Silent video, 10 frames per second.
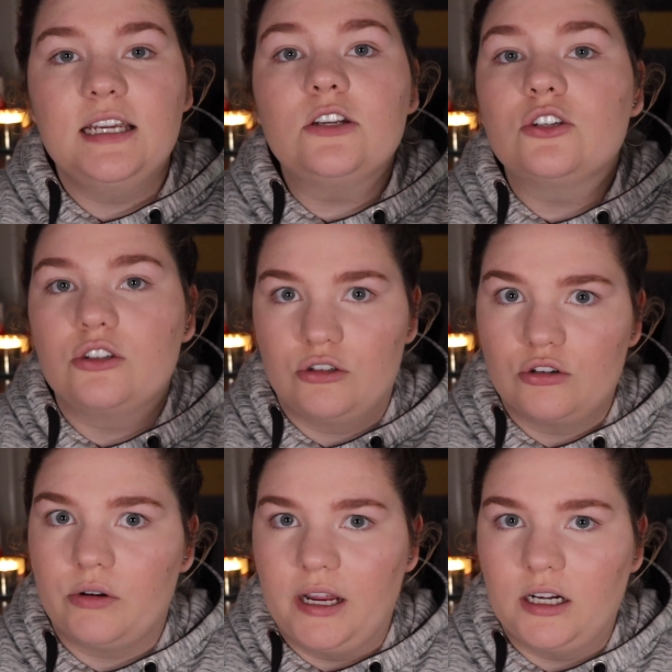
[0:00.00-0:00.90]
like
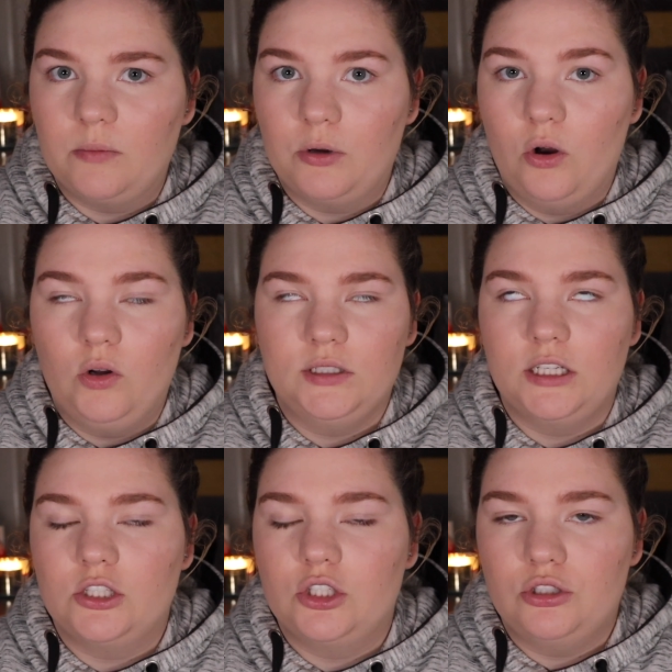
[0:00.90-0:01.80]
straight up gold.
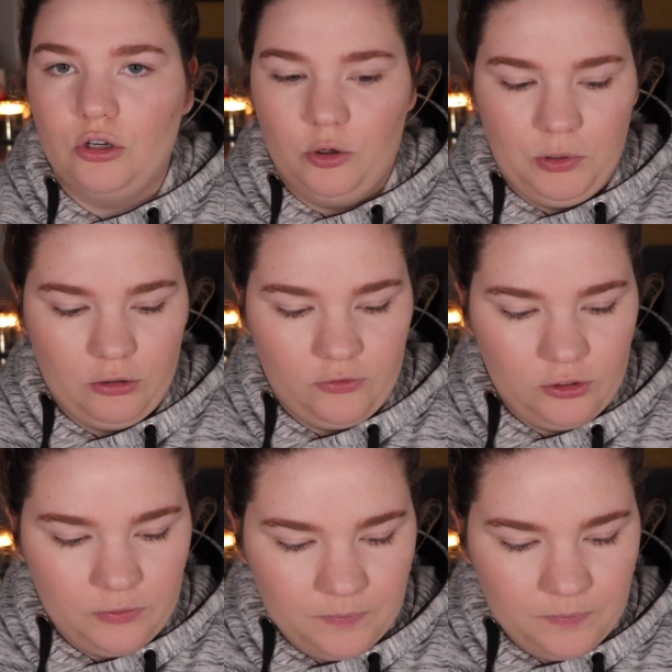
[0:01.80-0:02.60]
It's so beautiful.